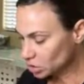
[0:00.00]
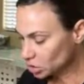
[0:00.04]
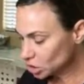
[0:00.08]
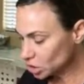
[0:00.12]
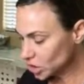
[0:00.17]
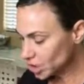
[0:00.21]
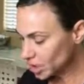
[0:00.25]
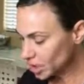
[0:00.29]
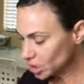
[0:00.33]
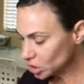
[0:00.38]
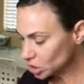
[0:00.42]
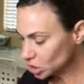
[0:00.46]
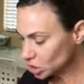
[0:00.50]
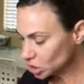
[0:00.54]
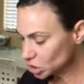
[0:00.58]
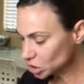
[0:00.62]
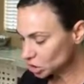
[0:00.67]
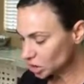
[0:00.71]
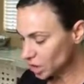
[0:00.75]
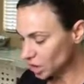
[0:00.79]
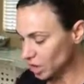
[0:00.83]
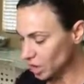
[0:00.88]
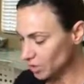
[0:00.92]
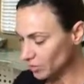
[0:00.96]

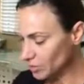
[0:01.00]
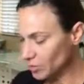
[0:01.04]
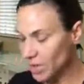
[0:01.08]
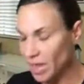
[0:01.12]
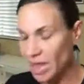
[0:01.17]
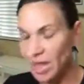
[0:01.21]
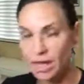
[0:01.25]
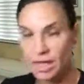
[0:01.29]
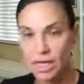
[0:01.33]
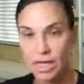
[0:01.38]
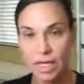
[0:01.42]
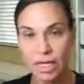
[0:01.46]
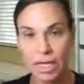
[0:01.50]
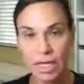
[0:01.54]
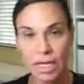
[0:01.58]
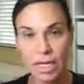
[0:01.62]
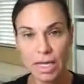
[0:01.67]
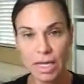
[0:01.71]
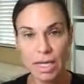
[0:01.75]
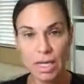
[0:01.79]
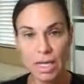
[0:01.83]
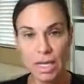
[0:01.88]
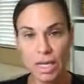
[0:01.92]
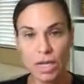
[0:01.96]
change any
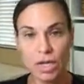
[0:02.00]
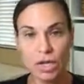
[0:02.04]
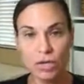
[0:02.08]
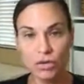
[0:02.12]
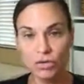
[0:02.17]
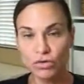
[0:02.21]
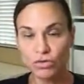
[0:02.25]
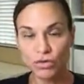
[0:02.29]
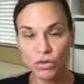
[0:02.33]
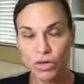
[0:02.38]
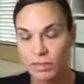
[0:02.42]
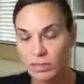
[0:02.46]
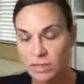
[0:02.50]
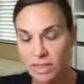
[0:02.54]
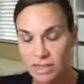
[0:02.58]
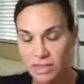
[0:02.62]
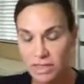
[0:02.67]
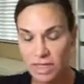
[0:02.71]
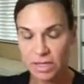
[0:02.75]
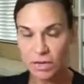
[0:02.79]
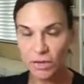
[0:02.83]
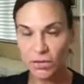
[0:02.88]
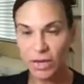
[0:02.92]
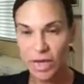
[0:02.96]

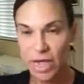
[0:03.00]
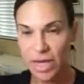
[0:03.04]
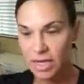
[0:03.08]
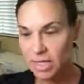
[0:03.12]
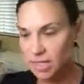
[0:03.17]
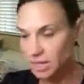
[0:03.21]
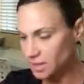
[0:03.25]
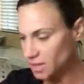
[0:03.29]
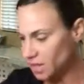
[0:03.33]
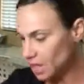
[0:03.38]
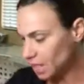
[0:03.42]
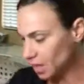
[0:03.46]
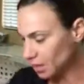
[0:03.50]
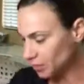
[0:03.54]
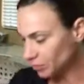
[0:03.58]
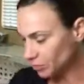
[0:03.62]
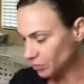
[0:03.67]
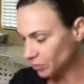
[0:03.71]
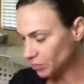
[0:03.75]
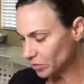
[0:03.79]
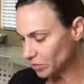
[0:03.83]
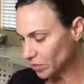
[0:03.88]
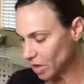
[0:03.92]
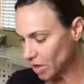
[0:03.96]
treatments that you're getting done
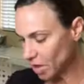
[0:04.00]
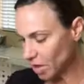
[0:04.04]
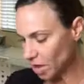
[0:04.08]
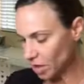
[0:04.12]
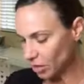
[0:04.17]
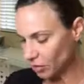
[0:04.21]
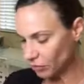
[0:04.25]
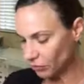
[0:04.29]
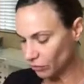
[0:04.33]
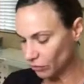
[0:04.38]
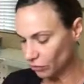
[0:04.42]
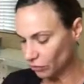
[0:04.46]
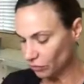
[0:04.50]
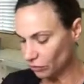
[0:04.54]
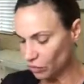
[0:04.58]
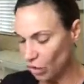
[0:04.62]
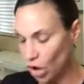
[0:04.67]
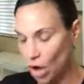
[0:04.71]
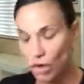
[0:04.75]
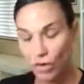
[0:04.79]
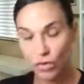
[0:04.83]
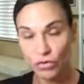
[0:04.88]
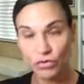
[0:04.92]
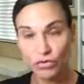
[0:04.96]
for
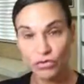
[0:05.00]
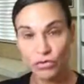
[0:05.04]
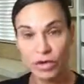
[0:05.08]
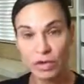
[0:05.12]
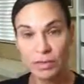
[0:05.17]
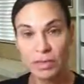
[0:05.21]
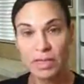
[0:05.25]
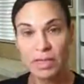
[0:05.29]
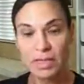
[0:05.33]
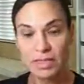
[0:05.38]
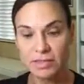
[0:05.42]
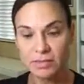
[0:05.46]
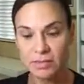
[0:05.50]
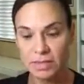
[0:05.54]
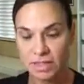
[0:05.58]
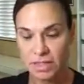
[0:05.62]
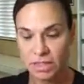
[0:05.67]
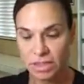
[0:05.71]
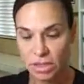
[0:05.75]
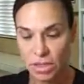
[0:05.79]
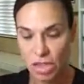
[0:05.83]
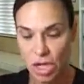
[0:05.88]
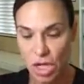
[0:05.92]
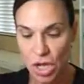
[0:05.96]
stronger treatments,
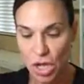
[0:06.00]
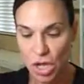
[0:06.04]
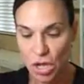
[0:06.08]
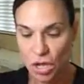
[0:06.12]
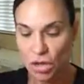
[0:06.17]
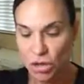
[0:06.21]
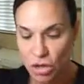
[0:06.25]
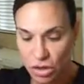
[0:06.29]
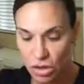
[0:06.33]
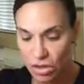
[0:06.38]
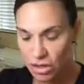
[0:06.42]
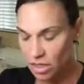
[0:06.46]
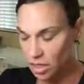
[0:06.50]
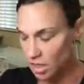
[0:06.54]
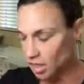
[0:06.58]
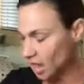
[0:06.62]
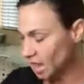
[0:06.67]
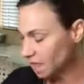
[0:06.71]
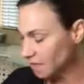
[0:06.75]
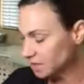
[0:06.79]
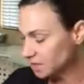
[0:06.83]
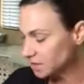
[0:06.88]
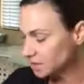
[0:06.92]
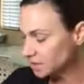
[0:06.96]
because the
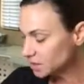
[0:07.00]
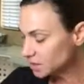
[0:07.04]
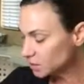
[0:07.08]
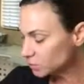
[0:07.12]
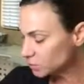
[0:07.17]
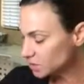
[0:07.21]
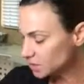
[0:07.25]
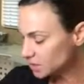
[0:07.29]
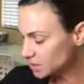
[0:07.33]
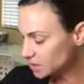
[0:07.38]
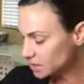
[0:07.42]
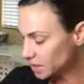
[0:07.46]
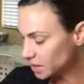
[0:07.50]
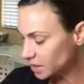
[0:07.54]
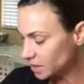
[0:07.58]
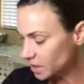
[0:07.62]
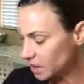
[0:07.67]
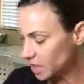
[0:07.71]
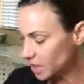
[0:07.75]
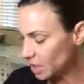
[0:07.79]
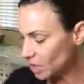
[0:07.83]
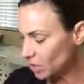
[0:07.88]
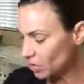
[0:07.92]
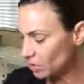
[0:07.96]
idea with
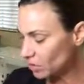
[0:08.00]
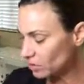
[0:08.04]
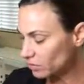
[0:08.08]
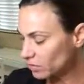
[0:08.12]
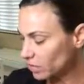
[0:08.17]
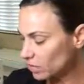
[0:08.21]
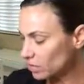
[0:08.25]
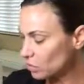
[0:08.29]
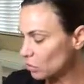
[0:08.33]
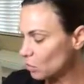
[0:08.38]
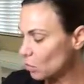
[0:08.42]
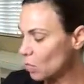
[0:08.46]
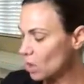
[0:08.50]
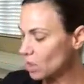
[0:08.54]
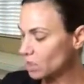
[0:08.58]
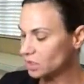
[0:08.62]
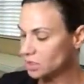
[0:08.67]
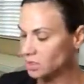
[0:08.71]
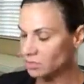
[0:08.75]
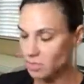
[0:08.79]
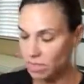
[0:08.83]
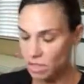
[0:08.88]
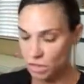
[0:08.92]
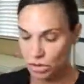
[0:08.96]
skincare is that you
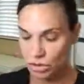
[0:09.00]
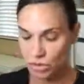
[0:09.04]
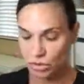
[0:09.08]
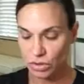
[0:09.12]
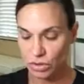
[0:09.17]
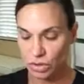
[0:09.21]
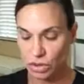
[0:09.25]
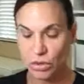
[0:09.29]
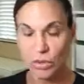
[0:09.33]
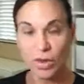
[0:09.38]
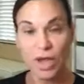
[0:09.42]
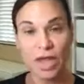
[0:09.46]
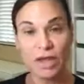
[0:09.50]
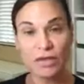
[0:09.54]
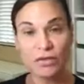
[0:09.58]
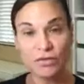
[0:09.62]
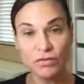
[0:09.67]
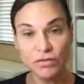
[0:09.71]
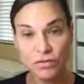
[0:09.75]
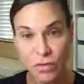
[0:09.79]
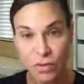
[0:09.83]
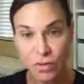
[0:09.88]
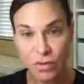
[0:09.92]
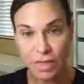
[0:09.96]
want to make sure that you
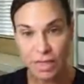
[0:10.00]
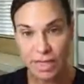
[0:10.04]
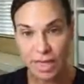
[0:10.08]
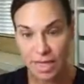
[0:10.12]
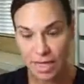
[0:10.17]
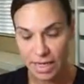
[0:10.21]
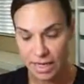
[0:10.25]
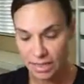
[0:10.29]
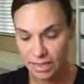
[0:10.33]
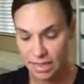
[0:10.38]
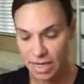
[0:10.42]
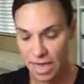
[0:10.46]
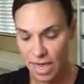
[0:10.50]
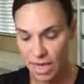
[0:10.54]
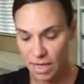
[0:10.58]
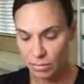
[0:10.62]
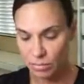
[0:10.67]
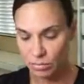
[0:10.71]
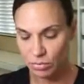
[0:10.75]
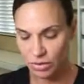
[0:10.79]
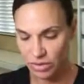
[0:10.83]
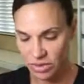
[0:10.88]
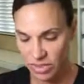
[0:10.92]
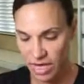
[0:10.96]
exfoliate
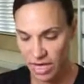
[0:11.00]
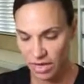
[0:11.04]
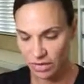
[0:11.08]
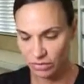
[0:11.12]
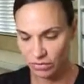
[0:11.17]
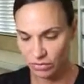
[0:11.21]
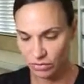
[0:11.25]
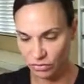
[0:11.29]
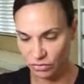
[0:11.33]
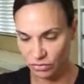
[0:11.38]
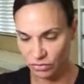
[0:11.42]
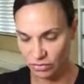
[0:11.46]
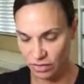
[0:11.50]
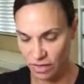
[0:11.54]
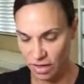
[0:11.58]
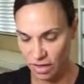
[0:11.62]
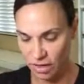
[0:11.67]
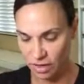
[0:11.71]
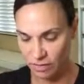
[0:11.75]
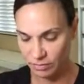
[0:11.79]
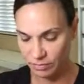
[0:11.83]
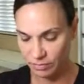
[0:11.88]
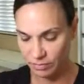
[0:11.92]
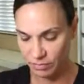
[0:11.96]
and protect your
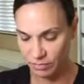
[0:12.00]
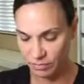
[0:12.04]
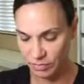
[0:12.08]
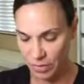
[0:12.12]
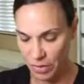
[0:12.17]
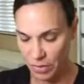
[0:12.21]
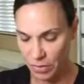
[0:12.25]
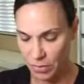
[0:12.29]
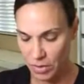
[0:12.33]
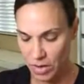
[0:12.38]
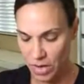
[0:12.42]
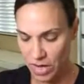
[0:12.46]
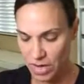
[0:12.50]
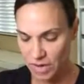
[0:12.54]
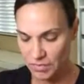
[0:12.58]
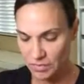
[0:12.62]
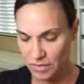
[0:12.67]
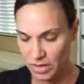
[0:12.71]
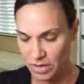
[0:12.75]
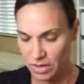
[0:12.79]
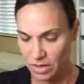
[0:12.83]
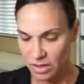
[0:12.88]
skin. Okay,